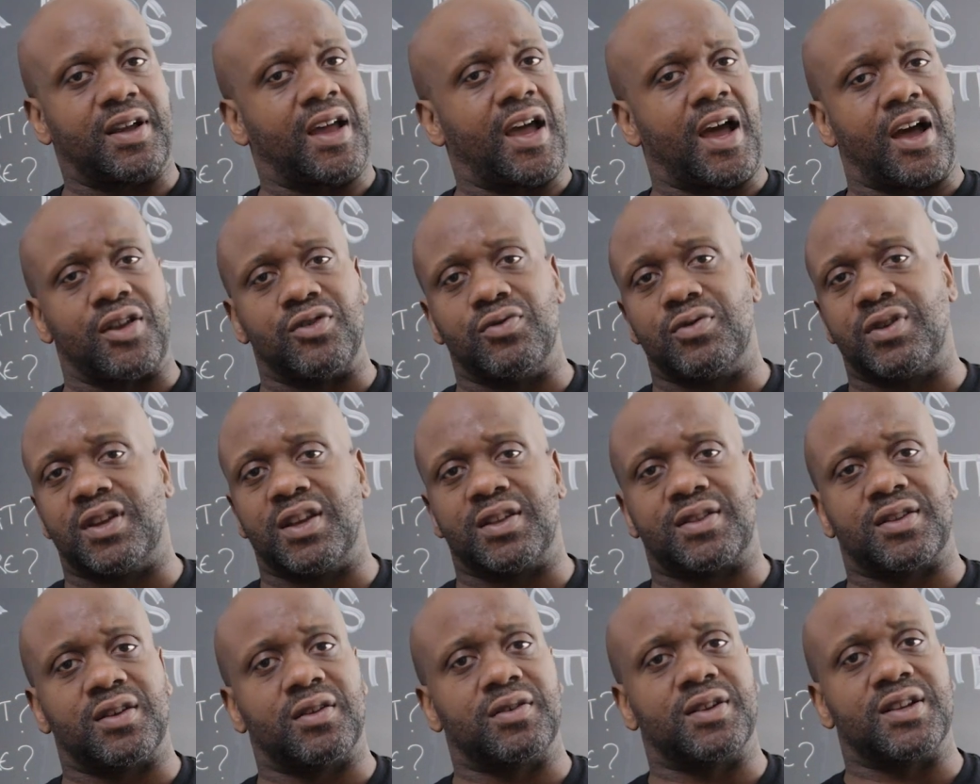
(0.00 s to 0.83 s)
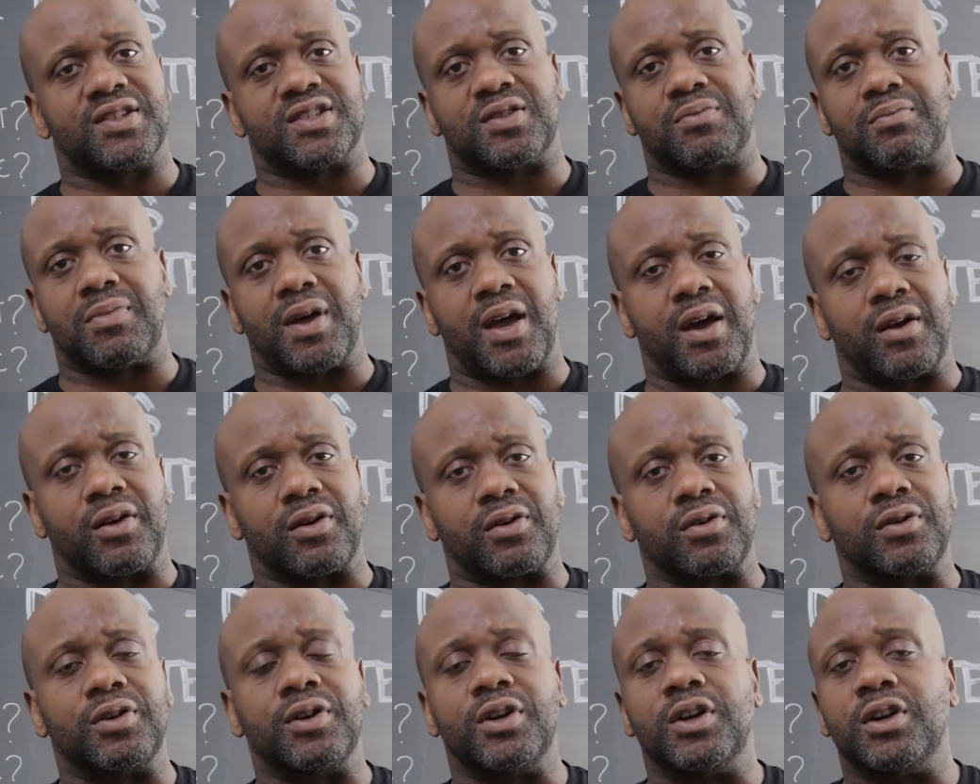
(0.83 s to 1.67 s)
How you get there doesn't
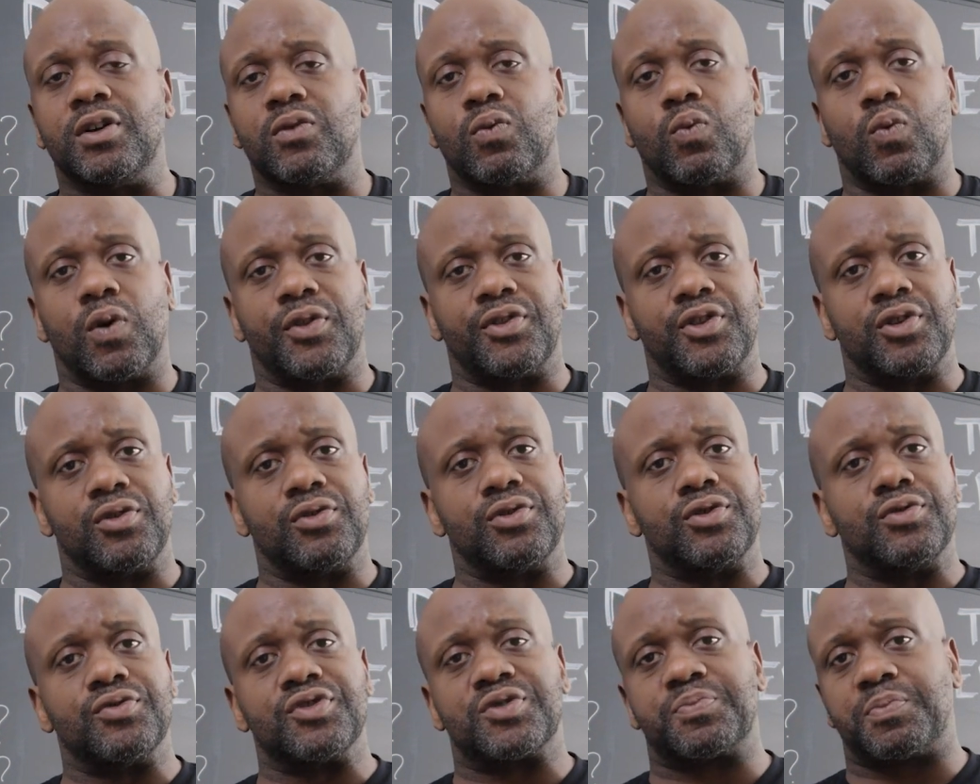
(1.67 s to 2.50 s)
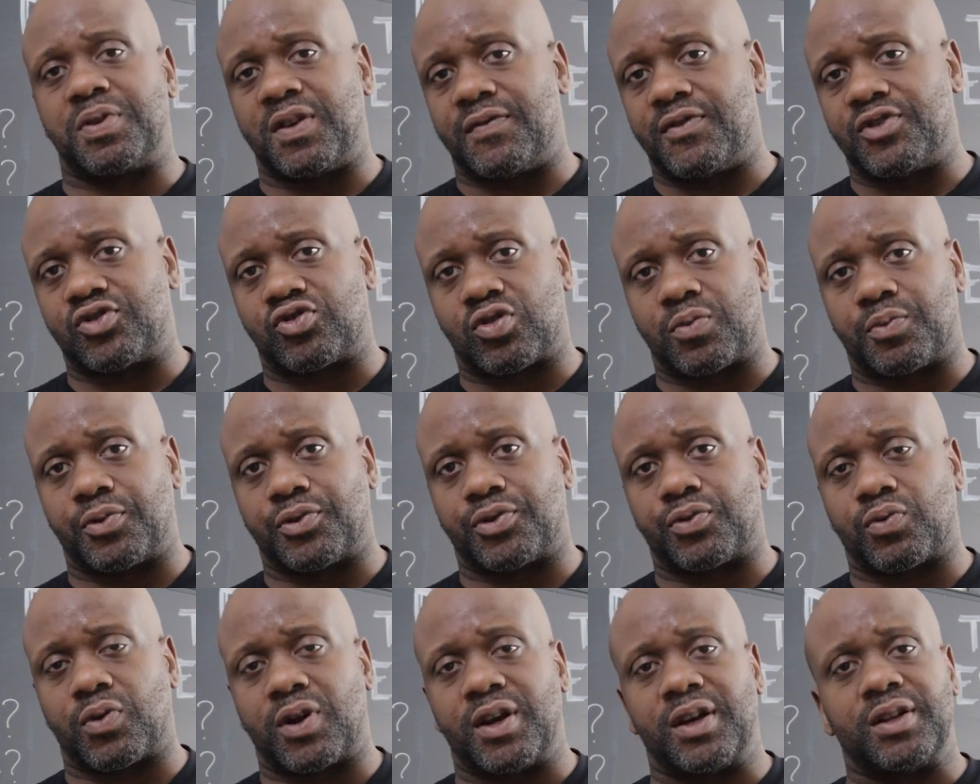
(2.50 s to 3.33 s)
matter, whether you use pivot triple
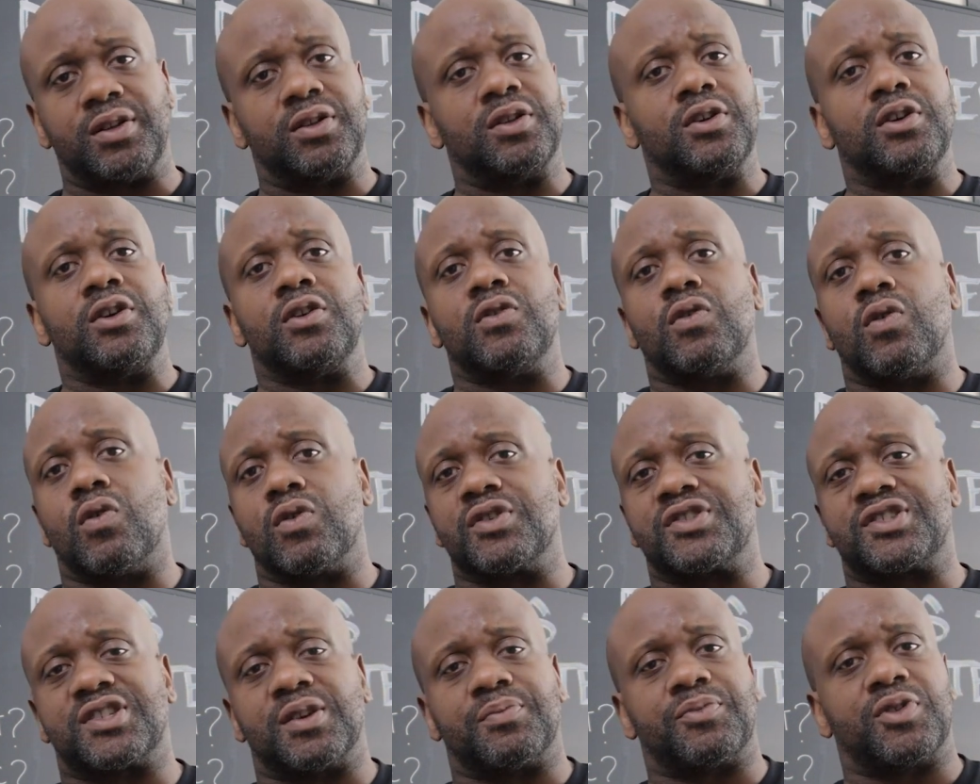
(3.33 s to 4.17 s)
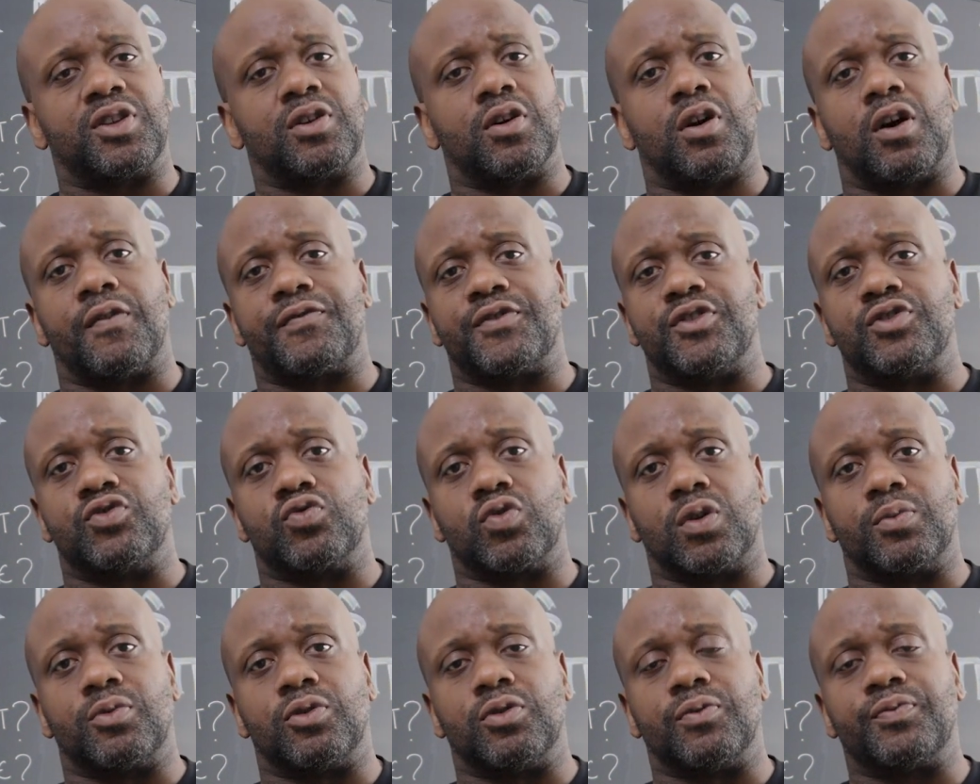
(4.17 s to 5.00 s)
threat or something off the
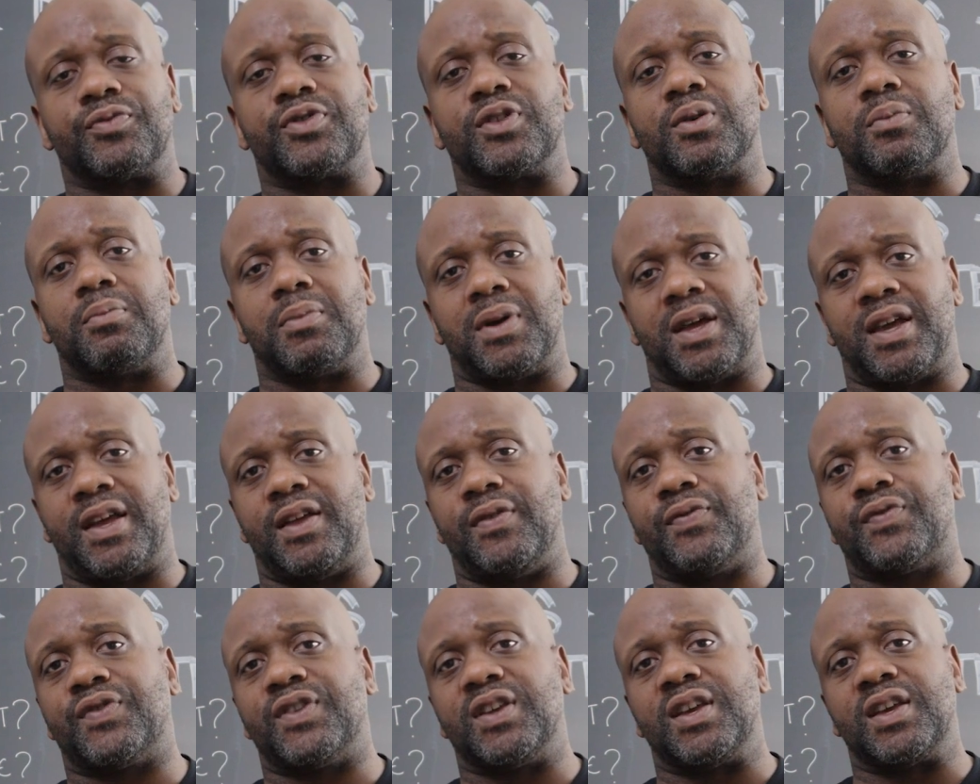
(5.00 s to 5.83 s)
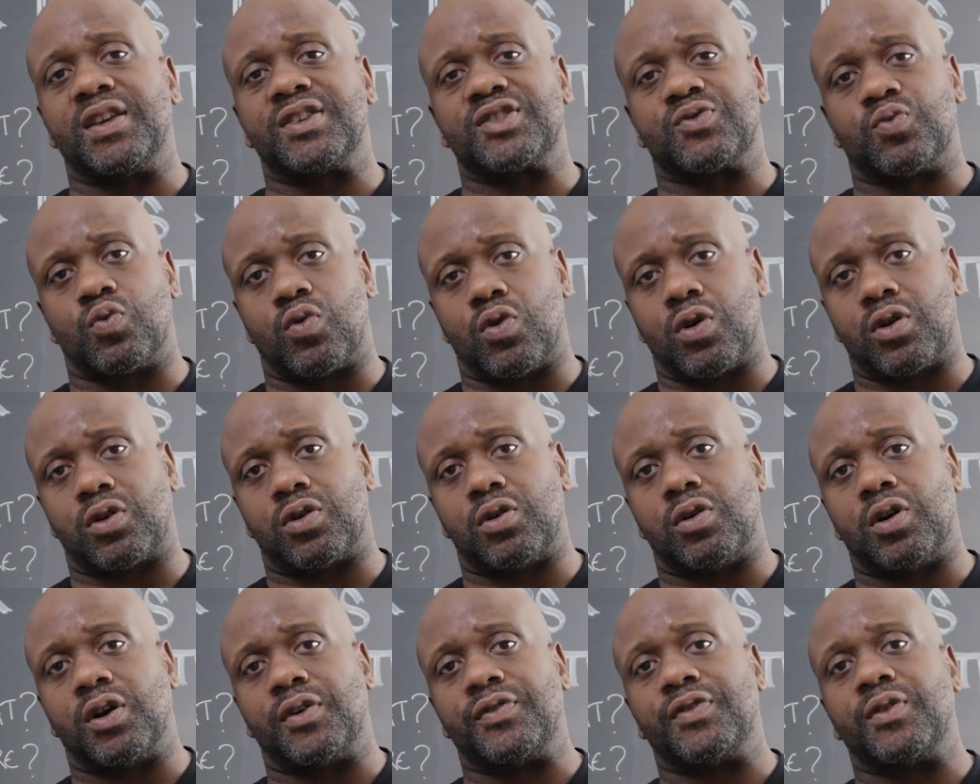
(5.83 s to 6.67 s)
dribble. The main thing is
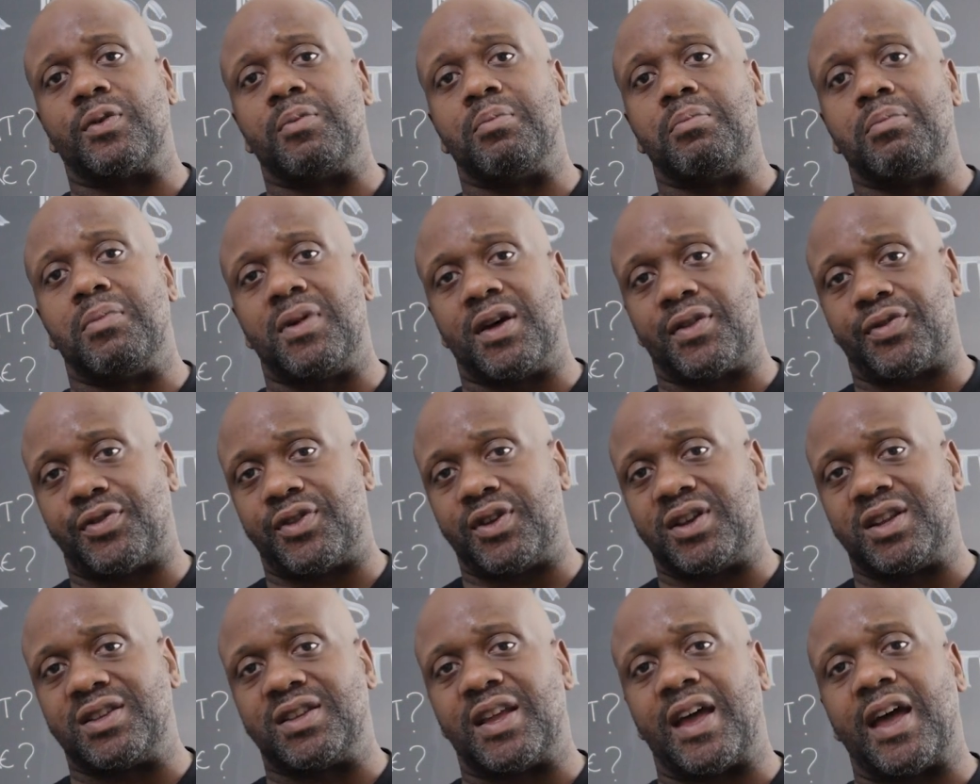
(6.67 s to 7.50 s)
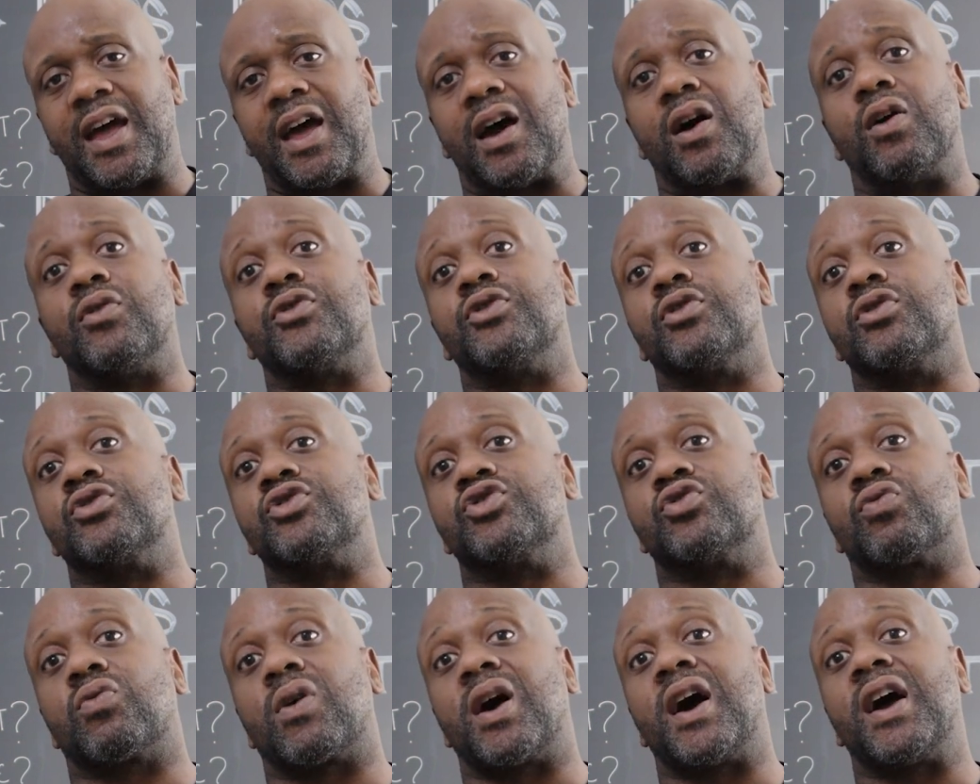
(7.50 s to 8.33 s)
work on the method and how you're
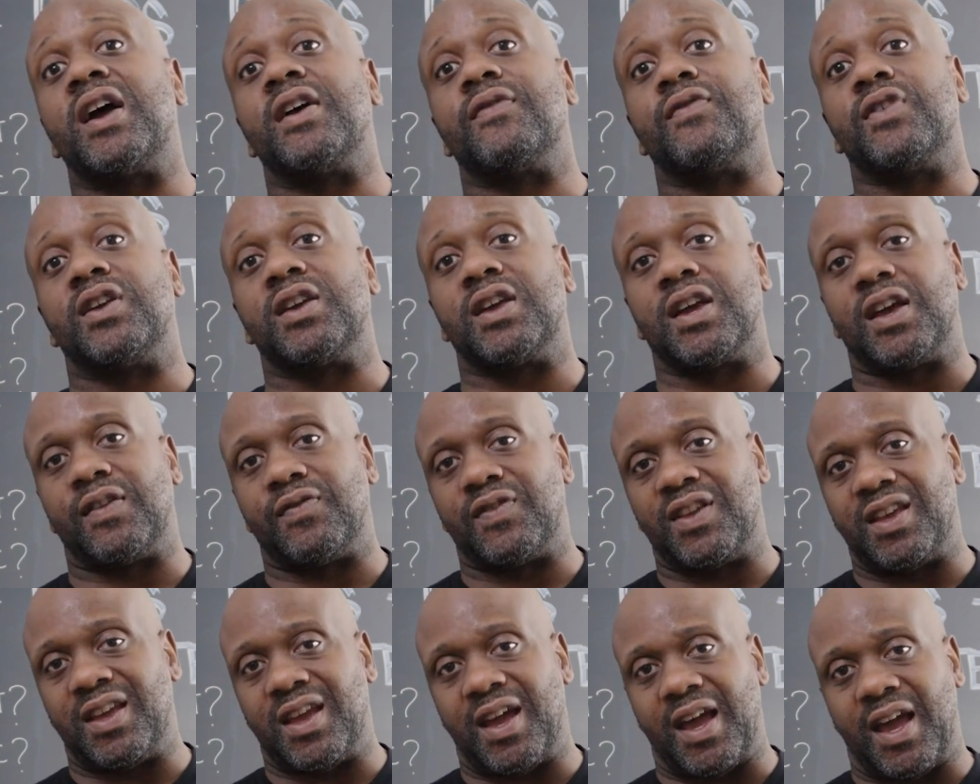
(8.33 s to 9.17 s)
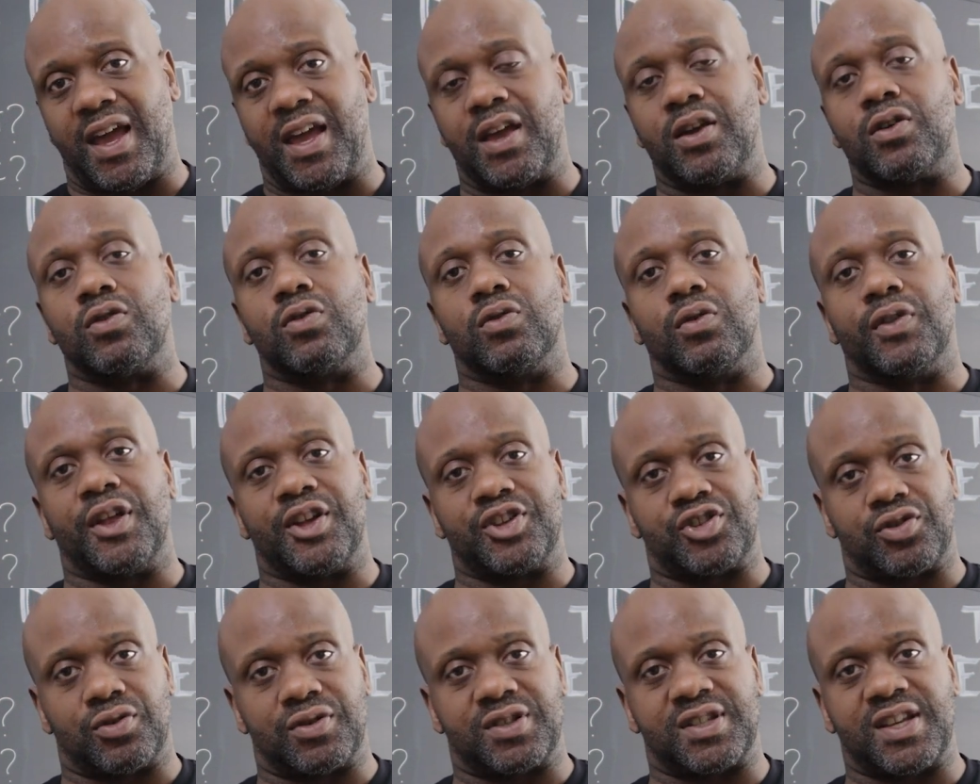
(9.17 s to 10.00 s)
driving and the angle
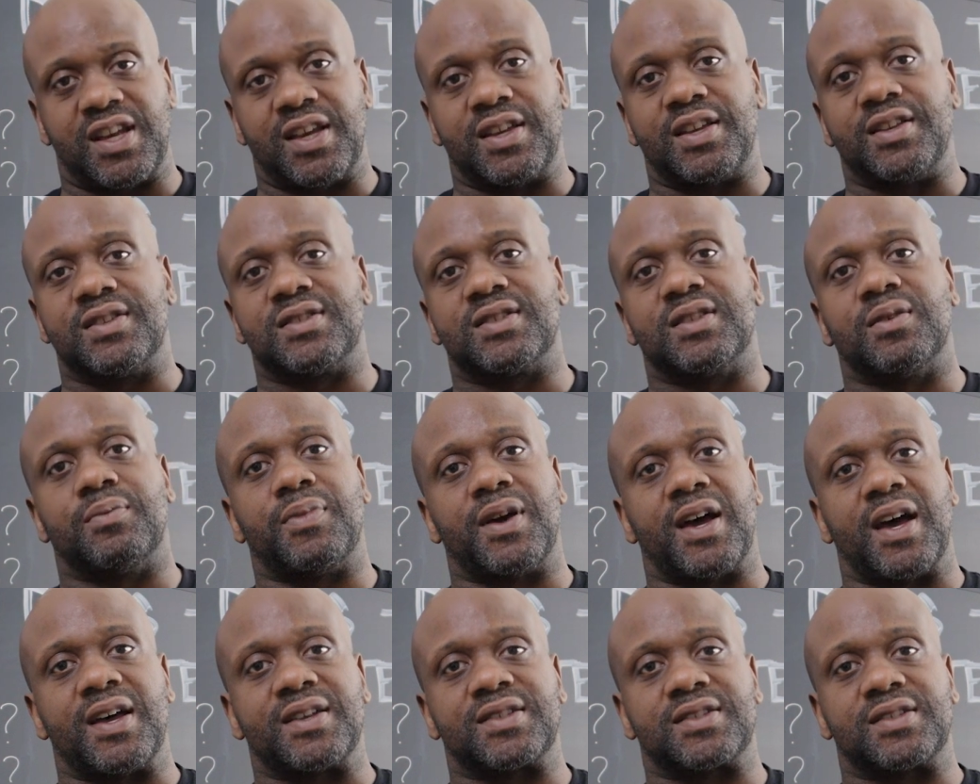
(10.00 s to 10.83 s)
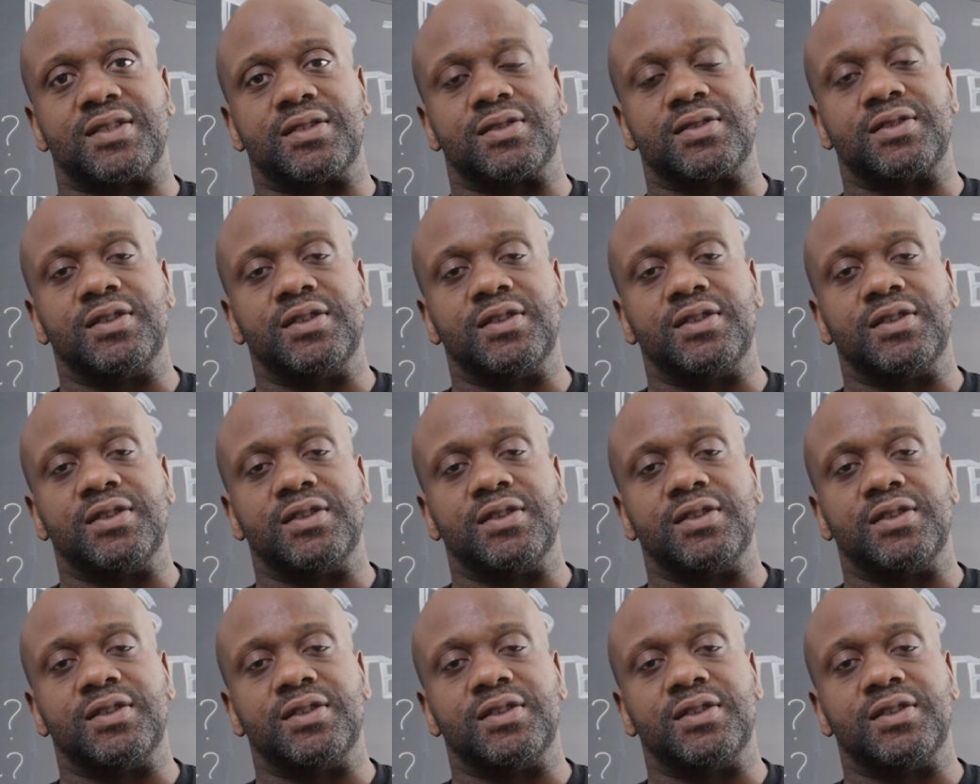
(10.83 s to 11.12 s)
that you're taking to the basket.